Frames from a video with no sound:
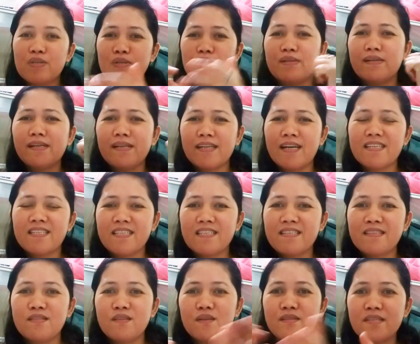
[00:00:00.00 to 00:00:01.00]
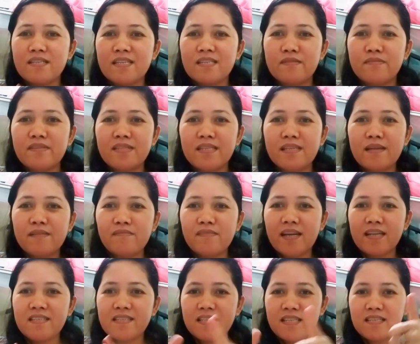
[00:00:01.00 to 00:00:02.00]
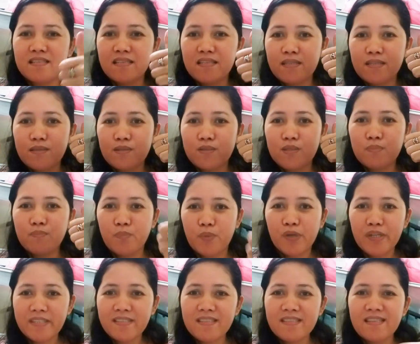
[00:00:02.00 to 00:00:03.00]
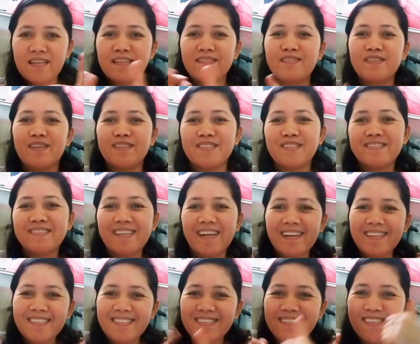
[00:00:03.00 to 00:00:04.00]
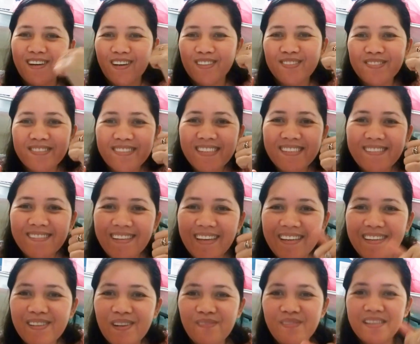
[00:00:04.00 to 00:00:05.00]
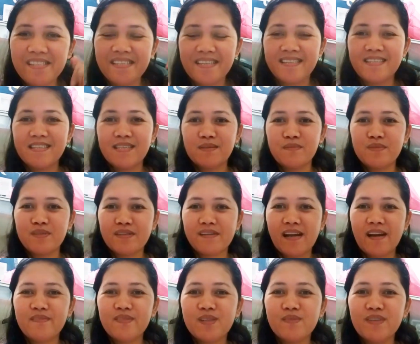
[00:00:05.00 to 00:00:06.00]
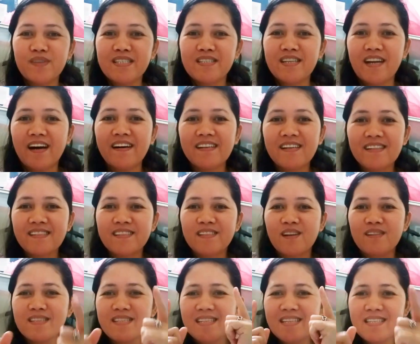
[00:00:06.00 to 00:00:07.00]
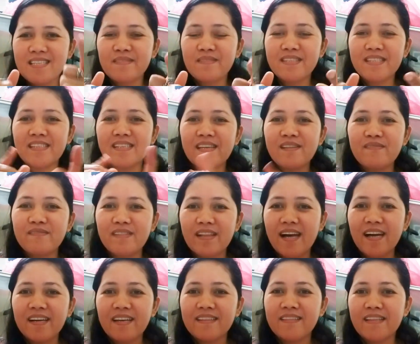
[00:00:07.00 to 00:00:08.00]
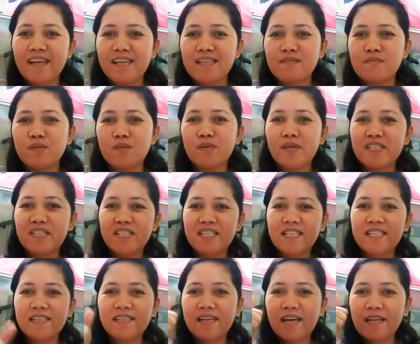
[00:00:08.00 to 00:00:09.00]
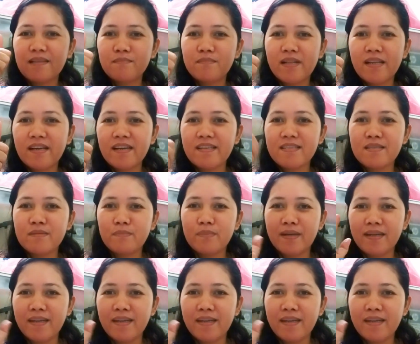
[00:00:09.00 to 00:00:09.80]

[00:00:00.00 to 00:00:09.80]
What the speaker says: So, yun na. This is Donski79 Vlogs. It's just to sports and not to drugs. Don't forget to like, comment, and subscribe to my channel, Donski79 Vlog. And thanks for watching. God bless.